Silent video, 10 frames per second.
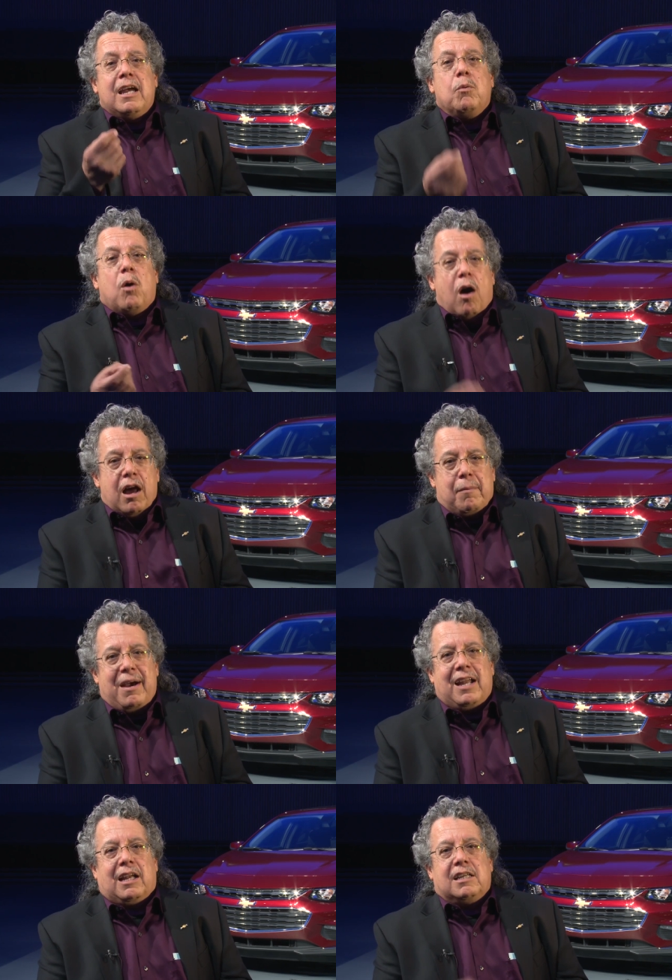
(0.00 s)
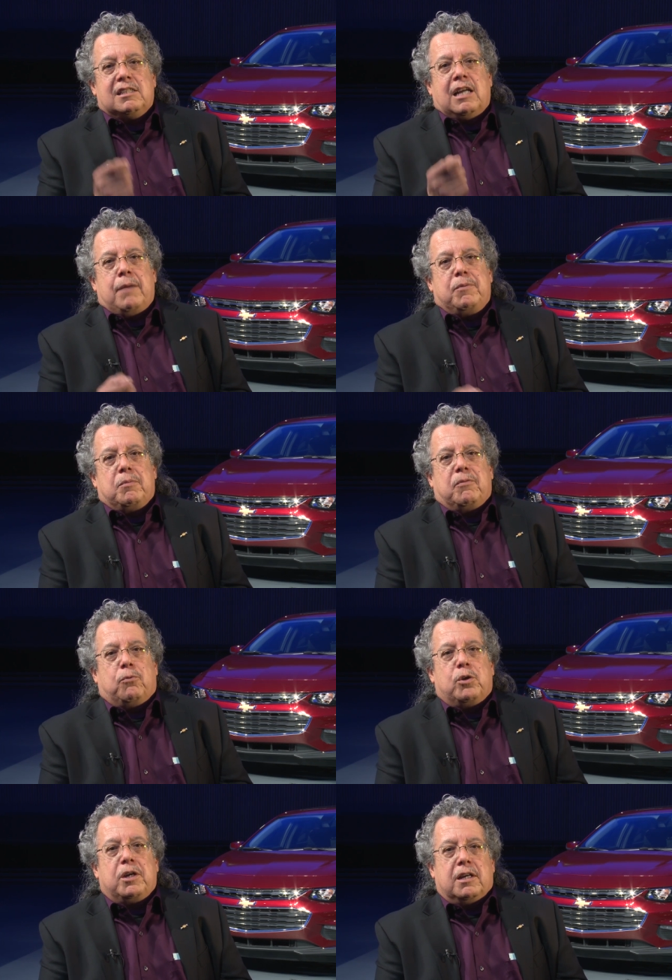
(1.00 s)
it will automatically stop you
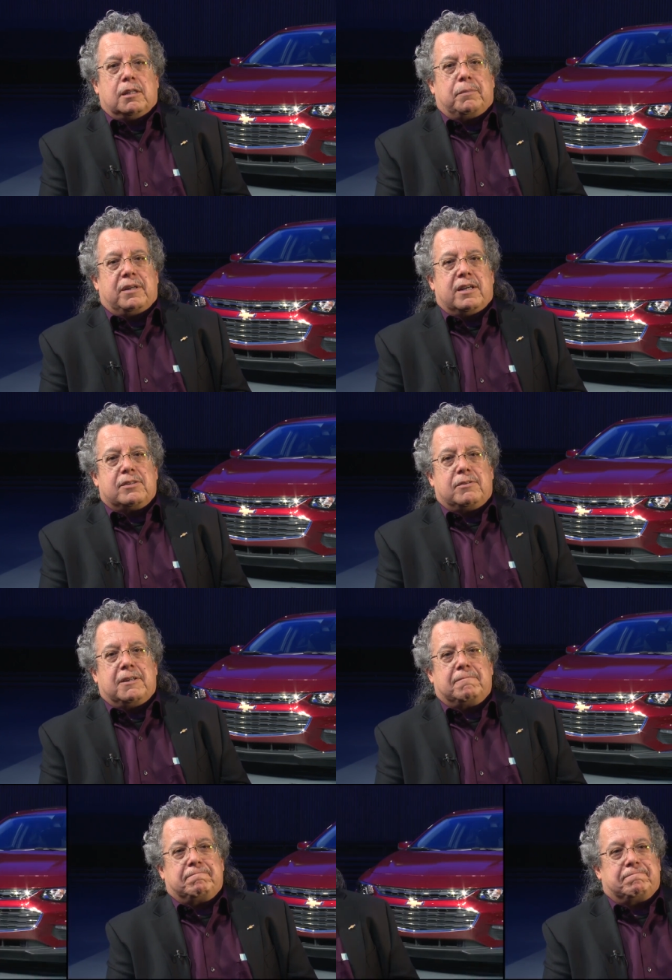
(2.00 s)
before you hit the pedestrian.